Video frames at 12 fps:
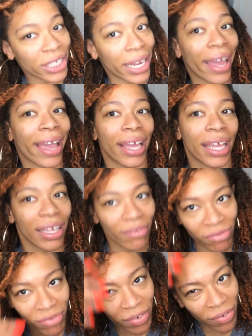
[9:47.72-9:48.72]
day,
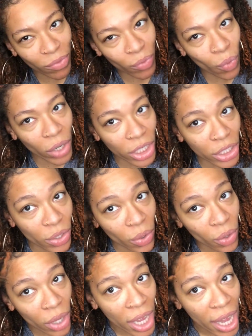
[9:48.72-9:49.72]
even if you wanted
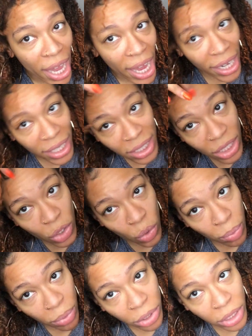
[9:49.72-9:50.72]
to. And it's
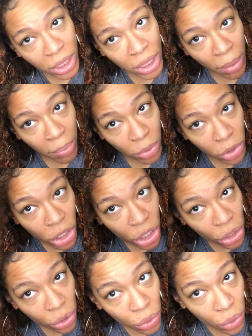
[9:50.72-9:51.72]
super simple to
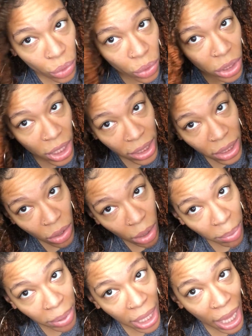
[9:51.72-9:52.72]
use and to
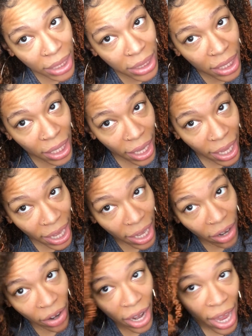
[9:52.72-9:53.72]
apply to your
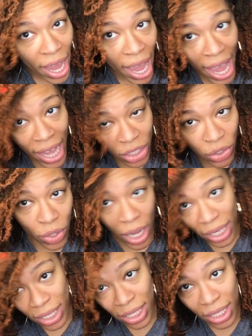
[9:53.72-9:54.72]
hair, as you
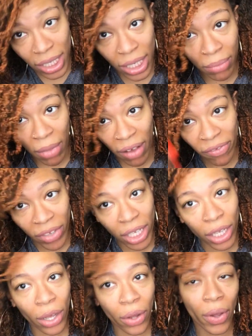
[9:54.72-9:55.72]
guys seen in my
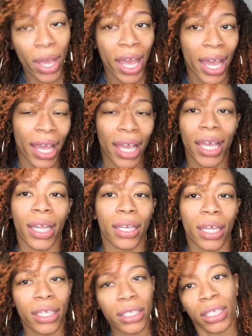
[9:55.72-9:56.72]
video,
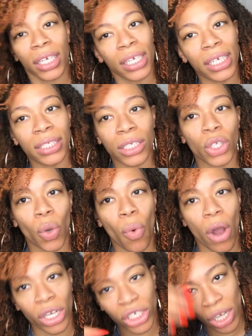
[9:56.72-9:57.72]
and it's easy to
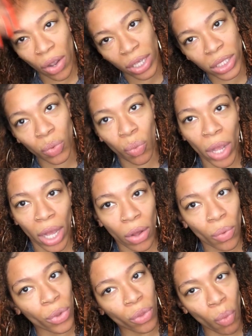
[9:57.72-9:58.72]
wash out as
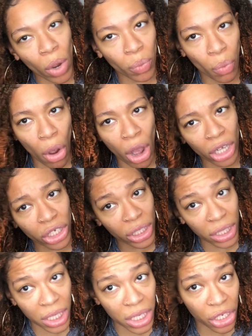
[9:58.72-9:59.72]
well. With one wash,
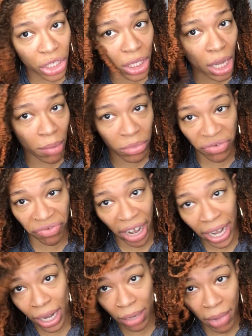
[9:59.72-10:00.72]
this just comes
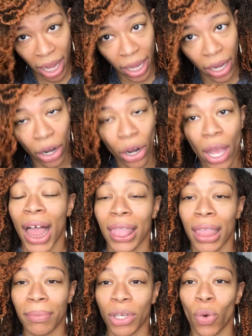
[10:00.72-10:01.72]
right out of my hair.
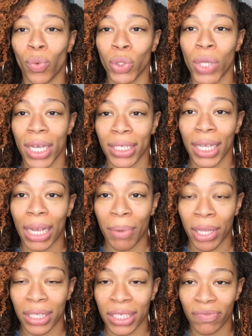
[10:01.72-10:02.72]
Let me know what you guys think
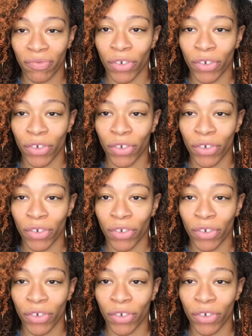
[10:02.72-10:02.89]
about this